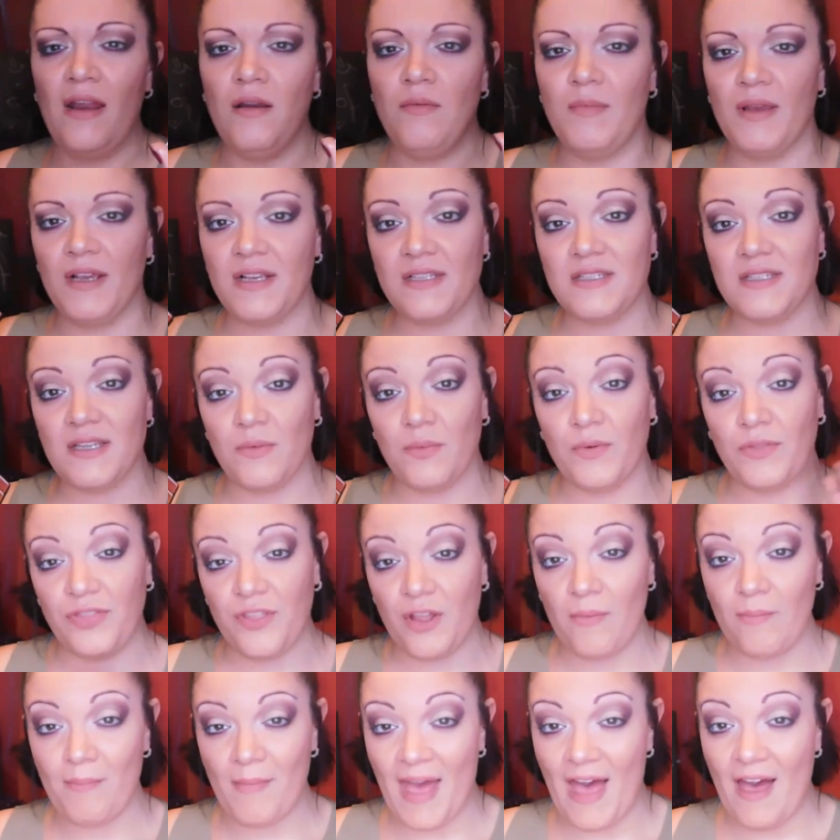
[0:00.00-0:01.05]
and mix it with
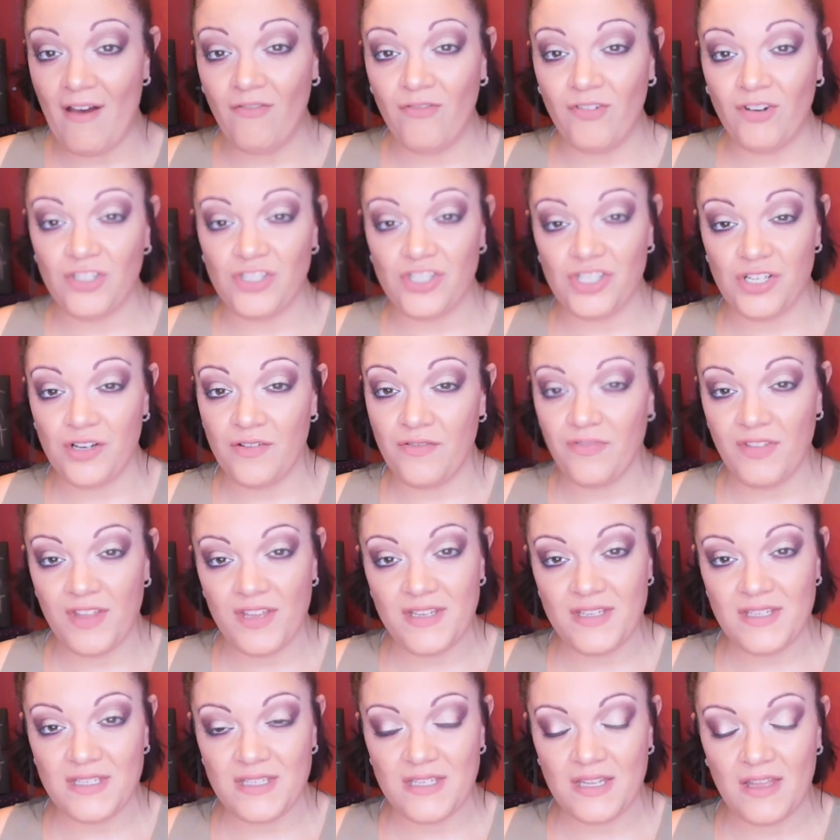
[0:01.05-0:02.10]
their matte version of
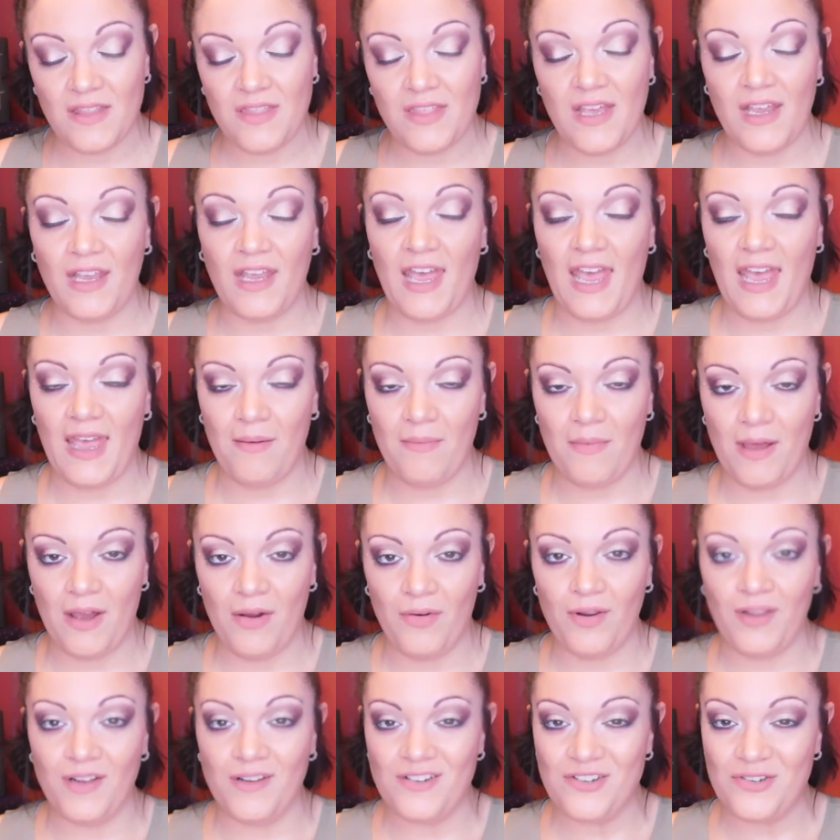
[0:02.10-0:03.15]
this that came
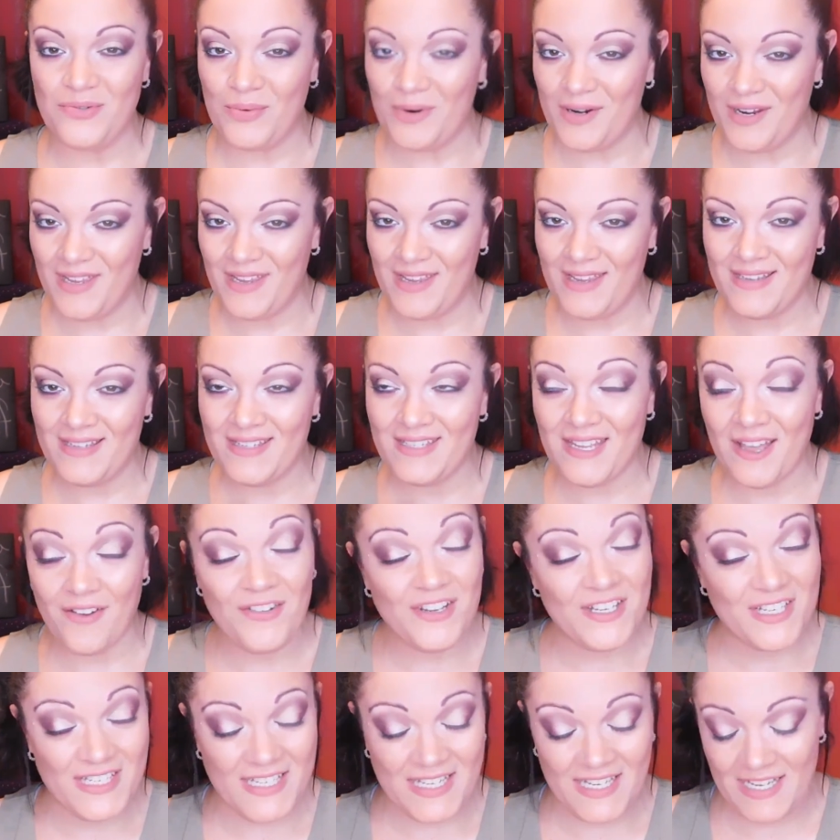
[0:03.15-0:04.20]
out in
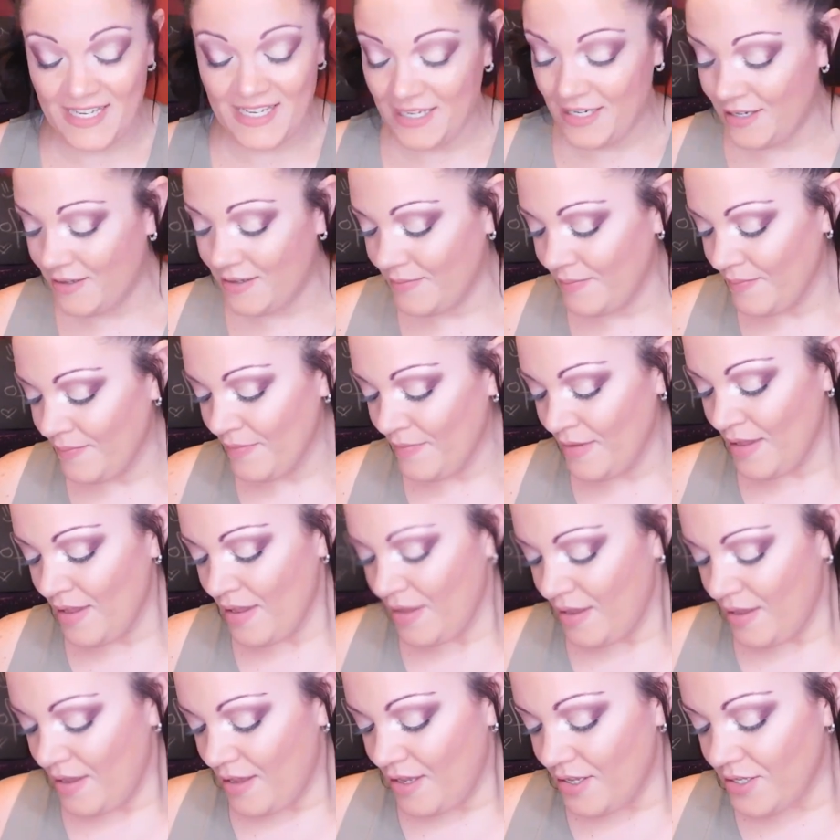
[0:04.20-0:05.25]
2017.
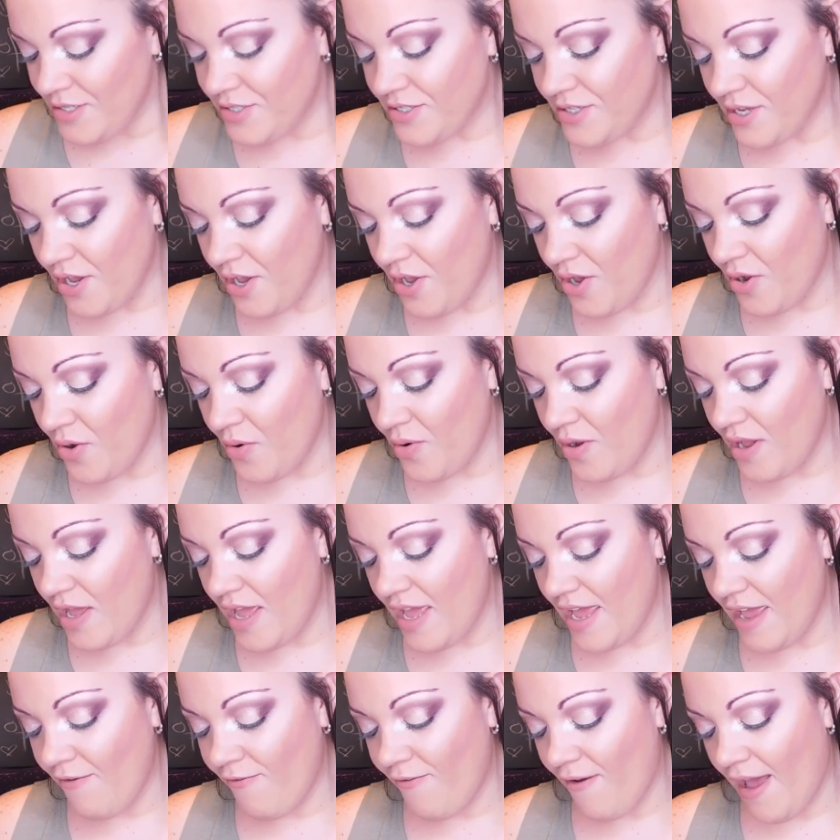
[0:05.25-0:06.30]
So
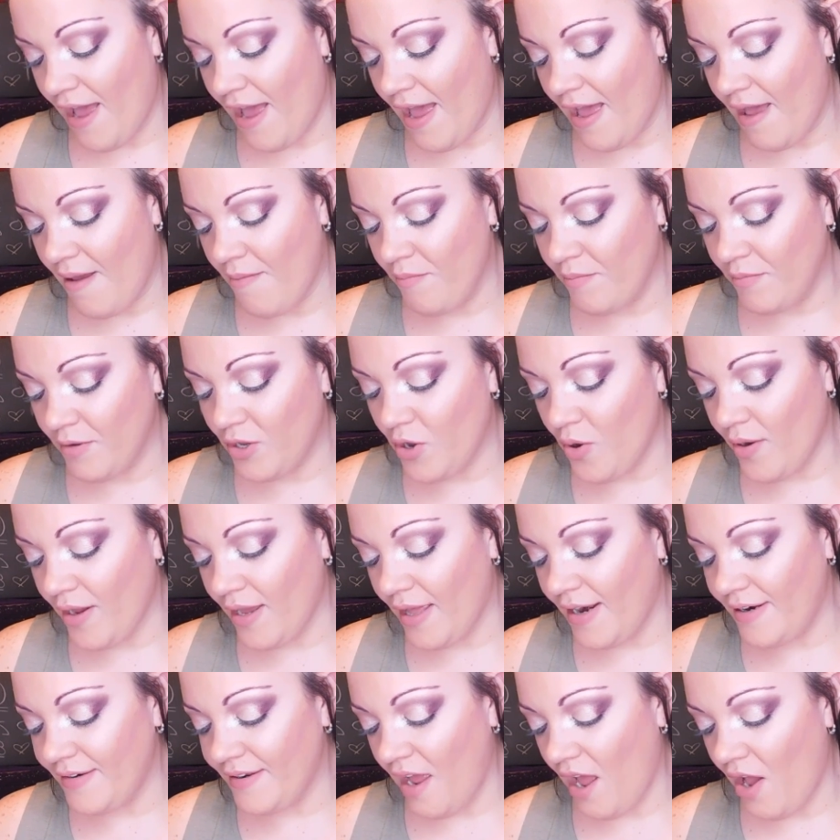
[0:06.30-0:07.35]
if I'm going
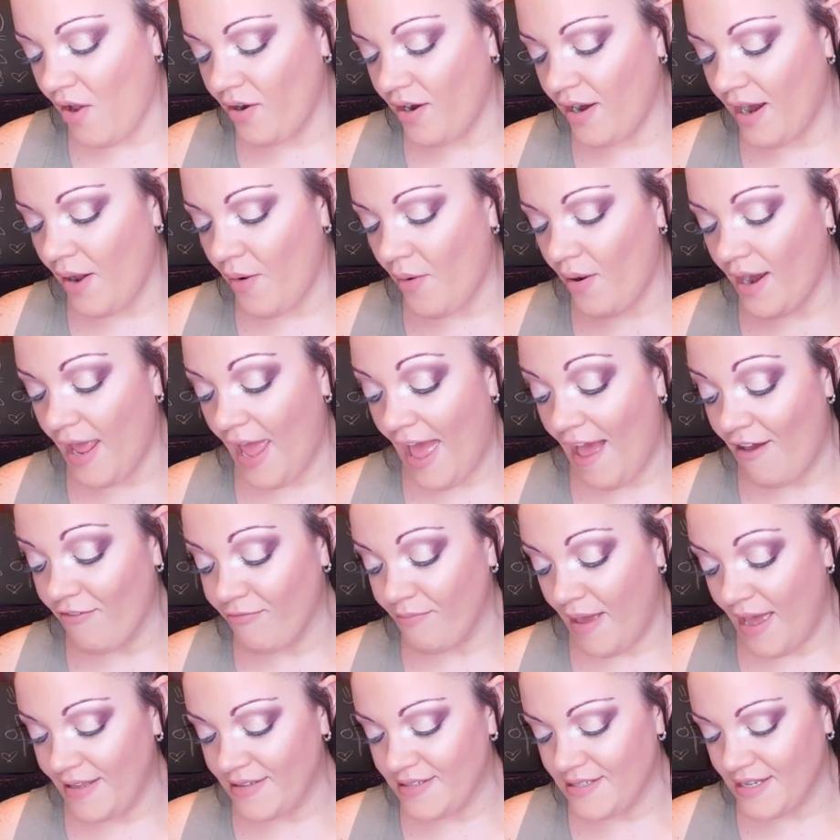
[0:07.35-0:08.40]
out of town and I want half
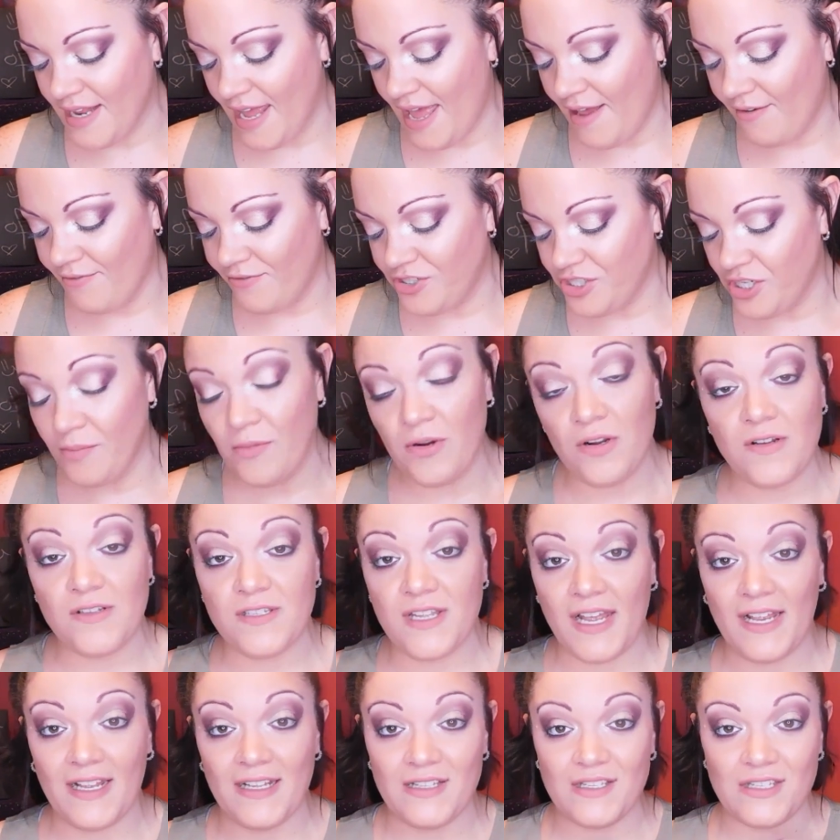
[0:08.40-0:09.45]
mattes and half shimmers,
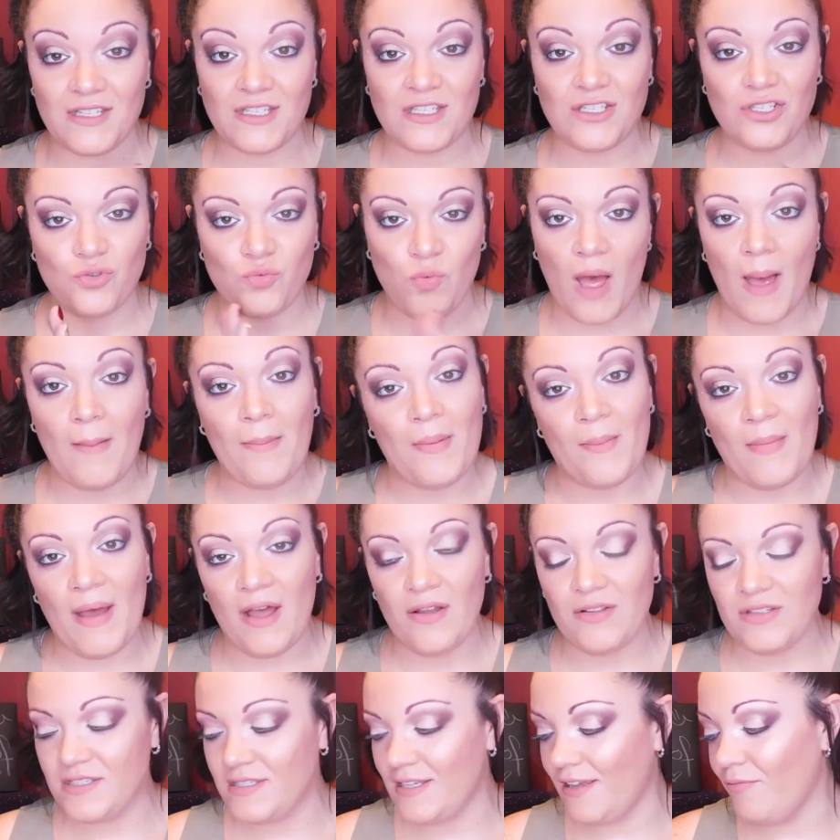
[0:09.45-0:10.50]
I can swap them
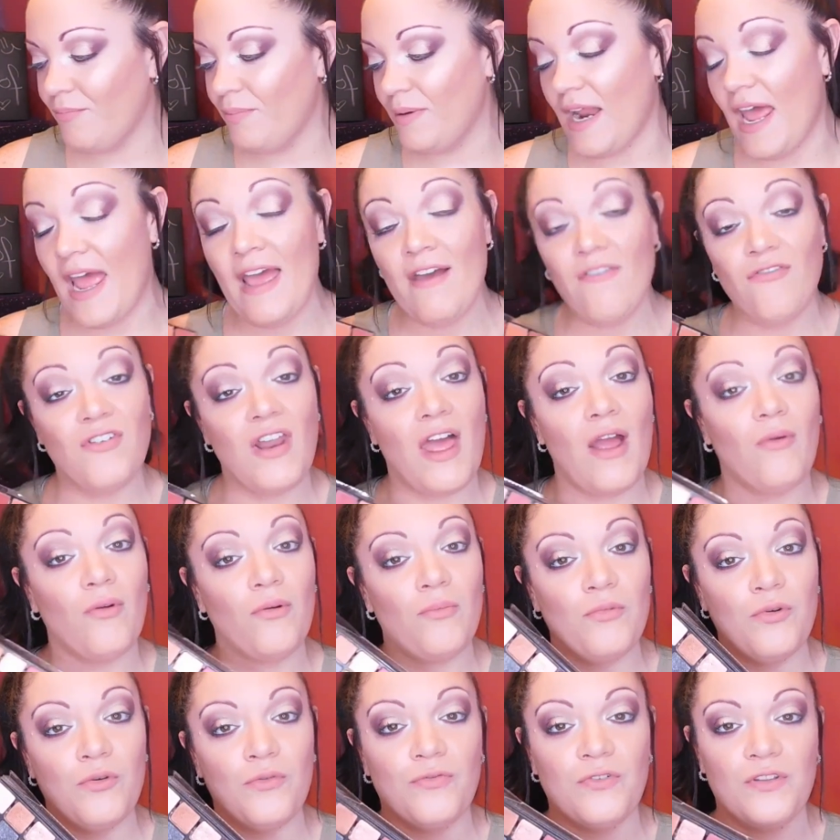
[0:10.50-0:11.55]
out and stuff. But I have not
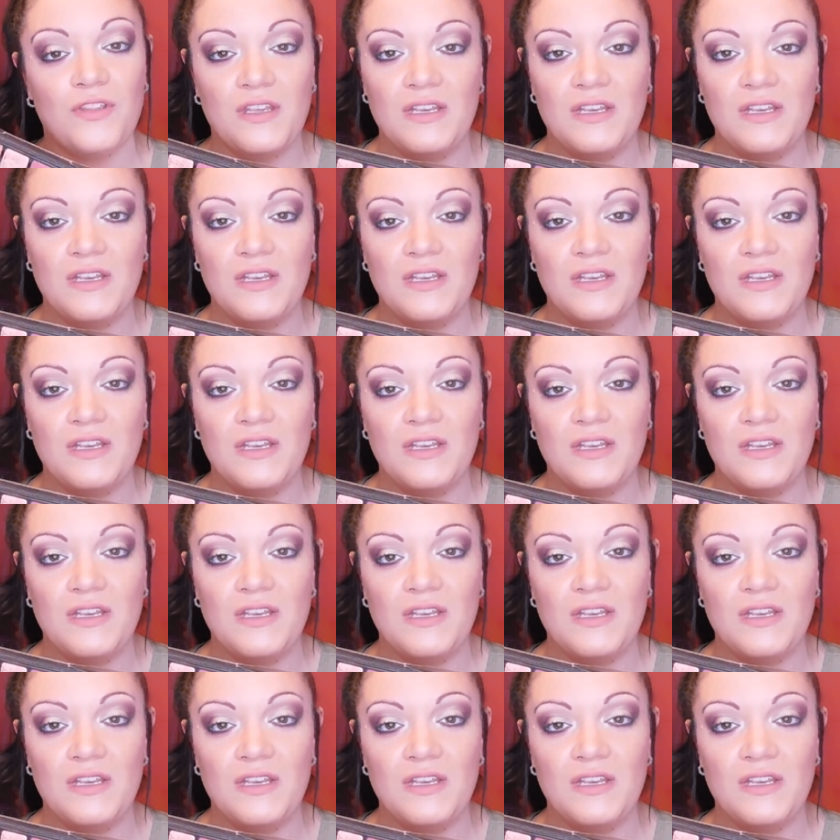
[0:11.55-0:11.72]
removed